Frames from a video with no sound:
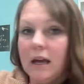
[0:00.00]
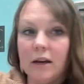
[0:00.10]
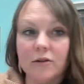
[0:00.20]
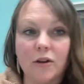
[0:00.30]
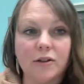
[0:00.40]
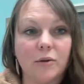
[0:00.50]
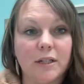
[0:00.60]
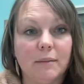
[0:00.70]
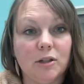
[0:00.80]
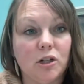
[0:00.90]
Here's also a
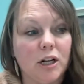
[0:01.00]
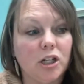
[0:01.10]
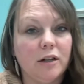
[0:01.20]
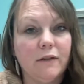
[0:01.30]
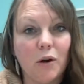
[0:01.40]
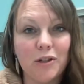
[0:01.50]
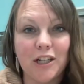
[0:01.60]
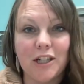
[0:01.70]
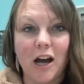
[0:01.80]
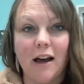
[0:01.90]
demonstration of
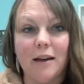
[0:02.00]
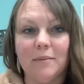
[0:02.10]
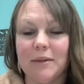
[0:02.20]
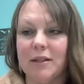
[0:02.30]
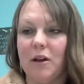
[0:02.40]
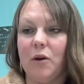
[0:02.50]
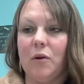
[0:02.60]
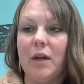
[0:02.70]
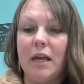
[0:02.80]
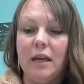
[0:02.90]
koshi chimes. So
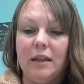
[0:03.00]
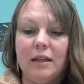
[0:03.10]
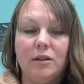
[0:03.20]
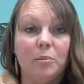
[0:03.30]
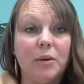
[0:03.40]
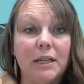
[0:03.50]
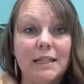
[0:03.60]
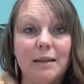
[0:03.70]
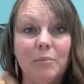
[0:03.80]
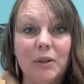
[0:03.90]
these are pretty
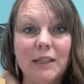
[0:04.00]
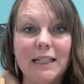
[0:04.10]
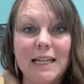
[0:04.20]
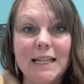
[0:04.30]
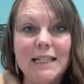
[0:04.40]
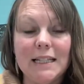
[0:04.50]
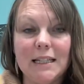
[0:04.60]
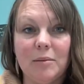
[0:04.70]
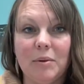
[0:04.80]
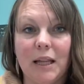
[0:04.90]
simple and easy
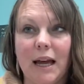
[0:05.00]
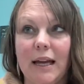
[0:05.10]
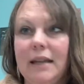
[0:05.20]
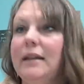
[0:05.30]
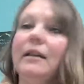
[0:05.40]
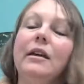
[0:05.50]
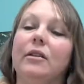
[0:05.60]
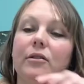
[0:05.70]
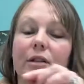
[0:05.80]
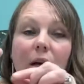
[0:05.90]
to play.
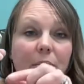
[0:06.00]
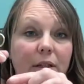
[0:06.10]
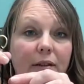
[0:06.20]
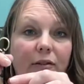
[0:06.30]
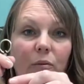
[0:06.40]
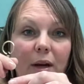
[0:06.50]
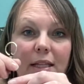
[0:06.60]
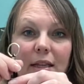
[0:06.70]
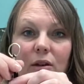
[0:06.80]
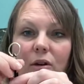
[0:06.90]
There's a couple of different
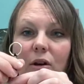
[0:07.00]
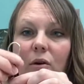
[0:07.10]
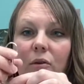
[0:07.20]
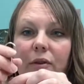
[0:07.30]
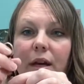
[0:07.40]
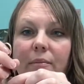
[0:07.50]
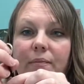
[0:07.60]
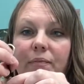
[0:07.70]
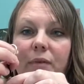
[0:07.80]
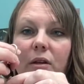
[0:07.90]
ways that you can hold them.
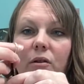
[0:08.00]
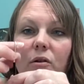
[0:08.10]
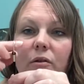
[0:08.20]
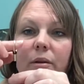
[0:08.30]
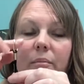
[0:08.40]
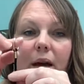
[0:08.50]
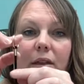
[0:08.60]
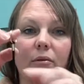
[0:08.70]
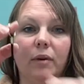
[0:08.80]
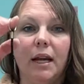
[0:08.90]
You can hold them by
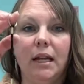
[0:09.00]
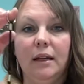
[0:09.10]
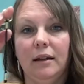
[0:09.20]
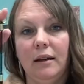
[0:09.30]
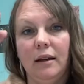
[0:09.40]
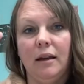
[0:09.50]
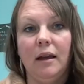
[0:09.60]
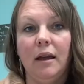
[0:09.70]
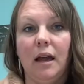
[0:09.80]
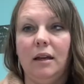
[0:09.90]
the ring,
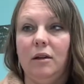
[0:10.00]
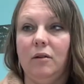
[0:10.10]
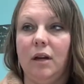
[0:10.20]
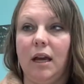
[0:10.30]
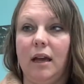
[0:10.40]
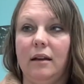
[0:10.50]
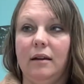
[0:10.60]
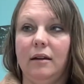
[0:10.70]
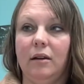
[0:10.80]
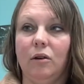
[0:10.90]
and you can
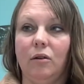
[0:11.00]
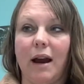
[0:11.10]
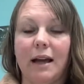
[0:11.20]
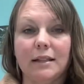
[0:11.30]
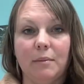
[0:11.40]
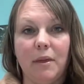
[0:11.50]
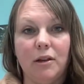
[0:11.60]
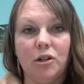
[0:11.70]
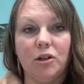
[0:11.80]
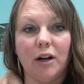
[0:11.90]
grasp the
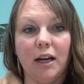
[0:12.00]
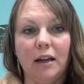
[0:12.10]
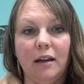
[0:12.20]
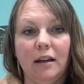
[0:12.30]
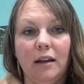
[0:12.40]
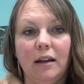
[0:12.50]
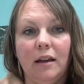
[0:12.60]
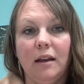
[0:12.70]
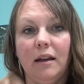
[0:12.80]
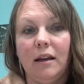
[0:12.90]
string
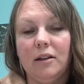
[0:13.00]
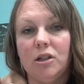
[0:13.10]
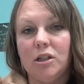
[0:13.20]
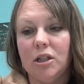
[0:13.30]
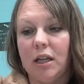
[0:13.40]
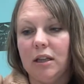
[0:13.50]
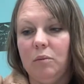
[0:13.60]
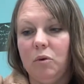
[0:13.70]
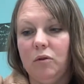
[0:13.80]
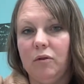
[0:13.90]
and just gently
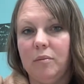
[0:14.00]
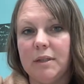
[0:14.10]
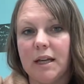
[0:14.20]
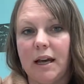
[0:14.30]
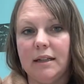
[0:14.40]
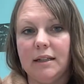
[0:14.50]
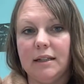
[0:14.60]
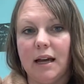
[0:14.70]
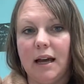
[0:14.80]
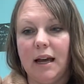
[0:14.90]
move from side to
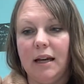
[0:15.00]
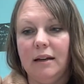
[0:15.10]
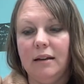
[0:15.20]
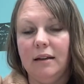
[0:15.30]
side